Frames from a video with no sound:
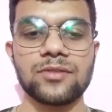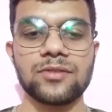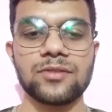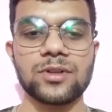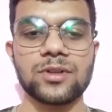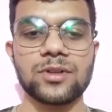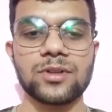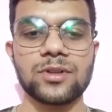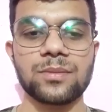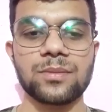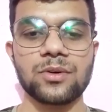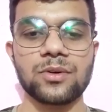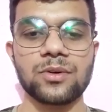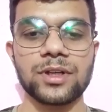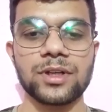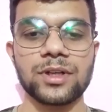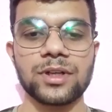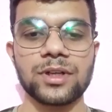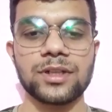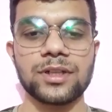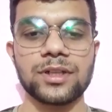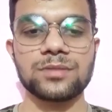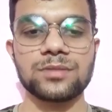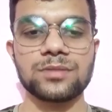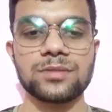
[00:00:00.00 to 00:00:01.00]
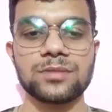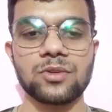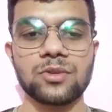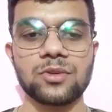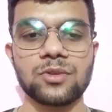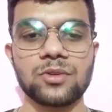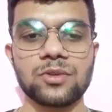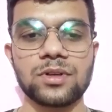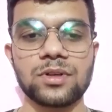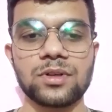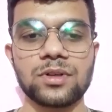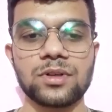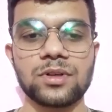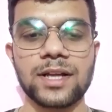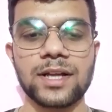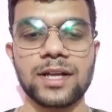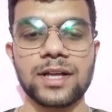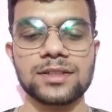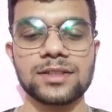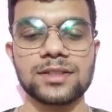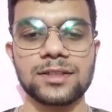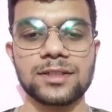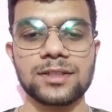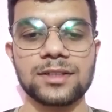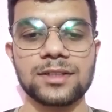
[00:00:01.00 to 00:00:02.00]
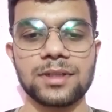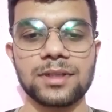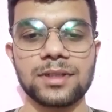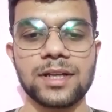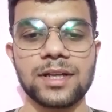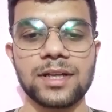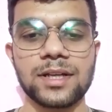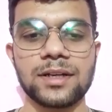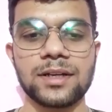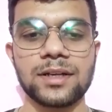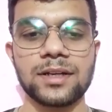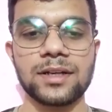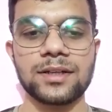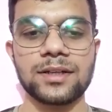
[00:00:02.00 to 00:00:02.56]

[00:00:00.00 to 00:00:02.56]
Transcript: when it is not digestible, then it